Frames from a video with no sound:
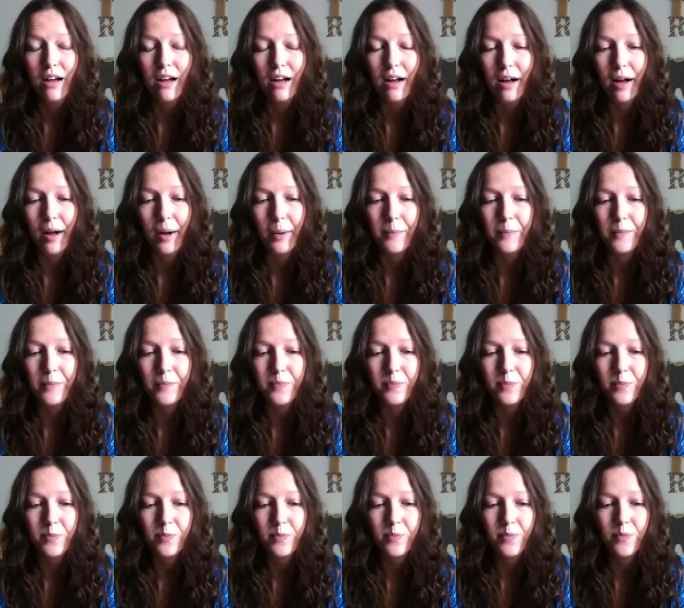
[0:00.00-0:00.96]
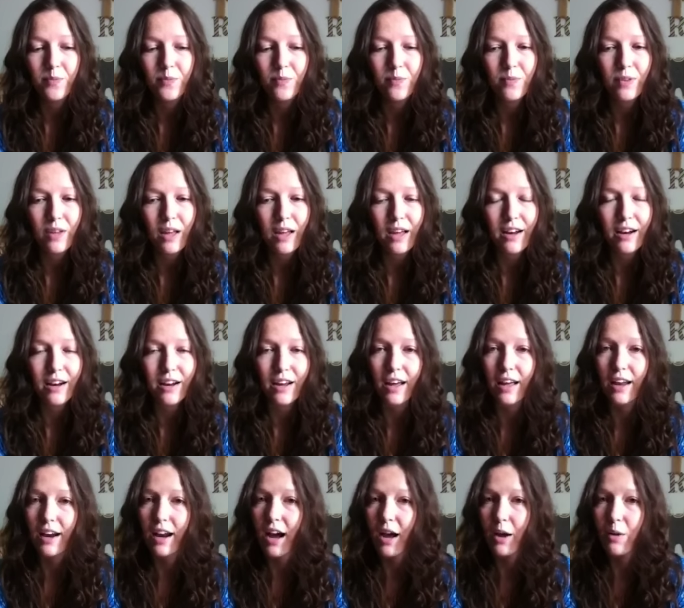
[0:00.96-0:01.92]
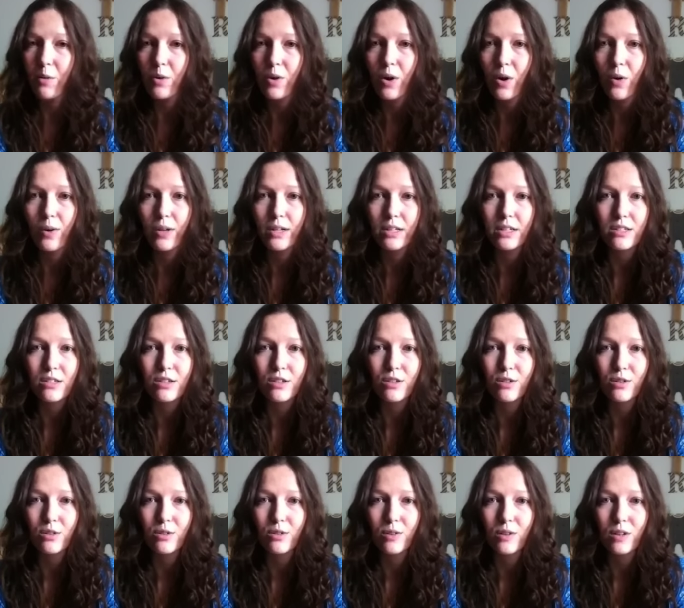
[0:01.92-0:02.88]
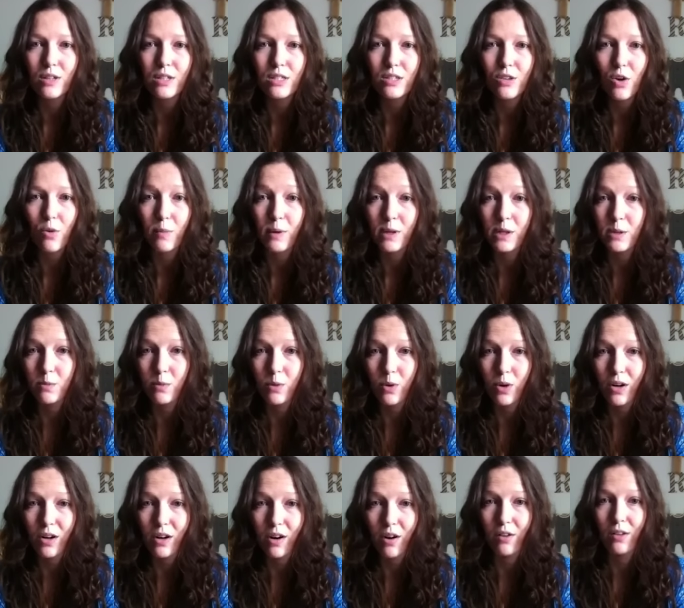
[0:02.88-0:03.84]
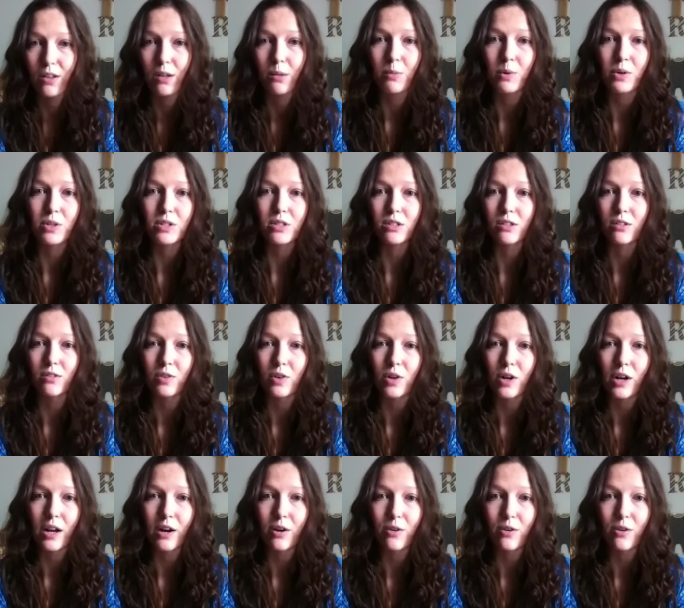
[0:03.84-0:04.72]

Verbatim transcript: Um, and again, I will go into so much more in our labor and delivery.